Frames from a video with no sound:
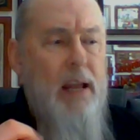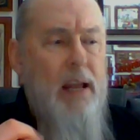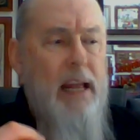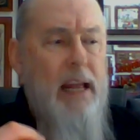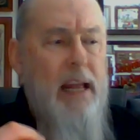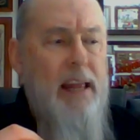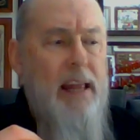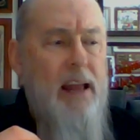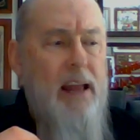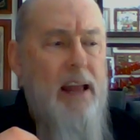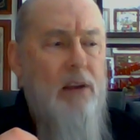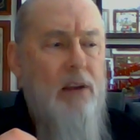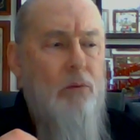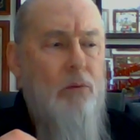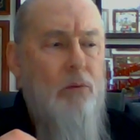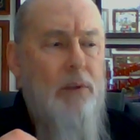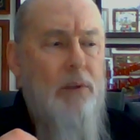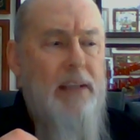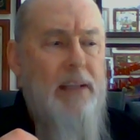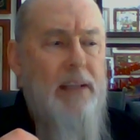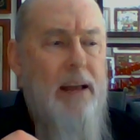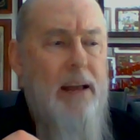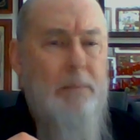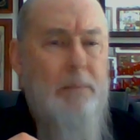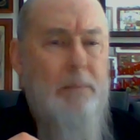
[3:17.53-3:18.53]
And that,
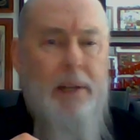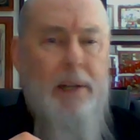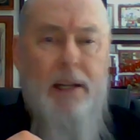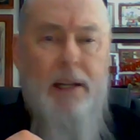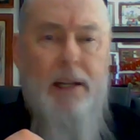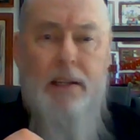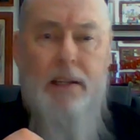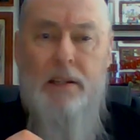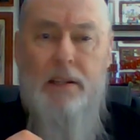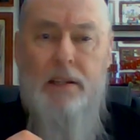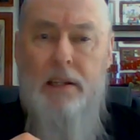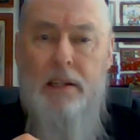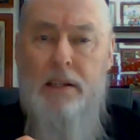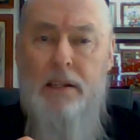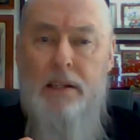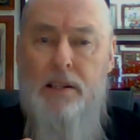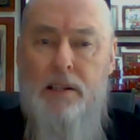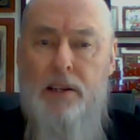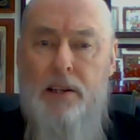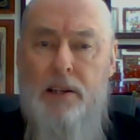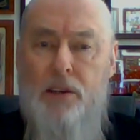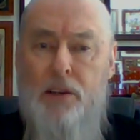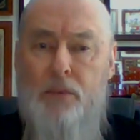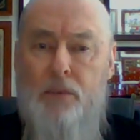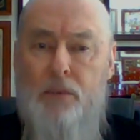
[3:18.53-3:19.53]
what that means is
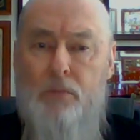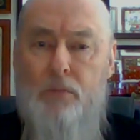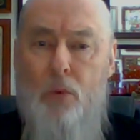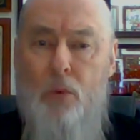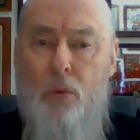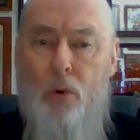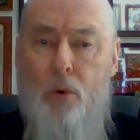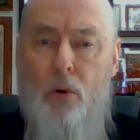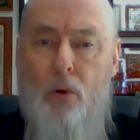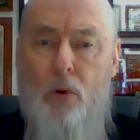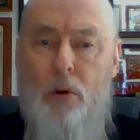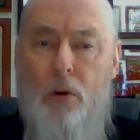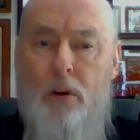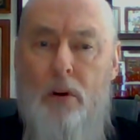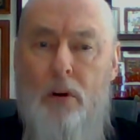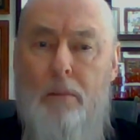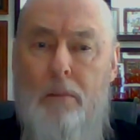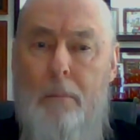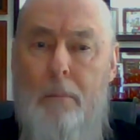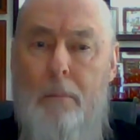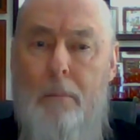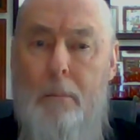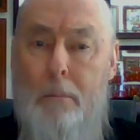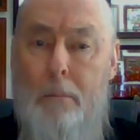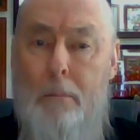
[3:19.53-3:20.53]
there's
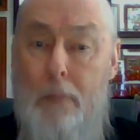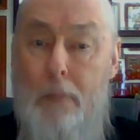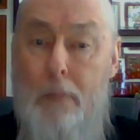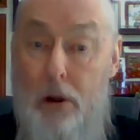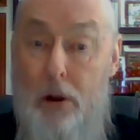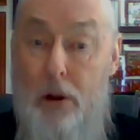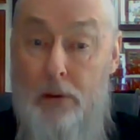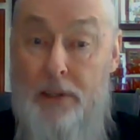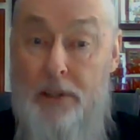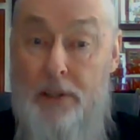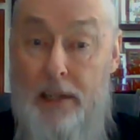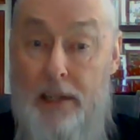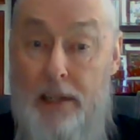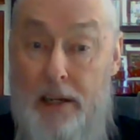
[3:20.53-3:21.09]
more malt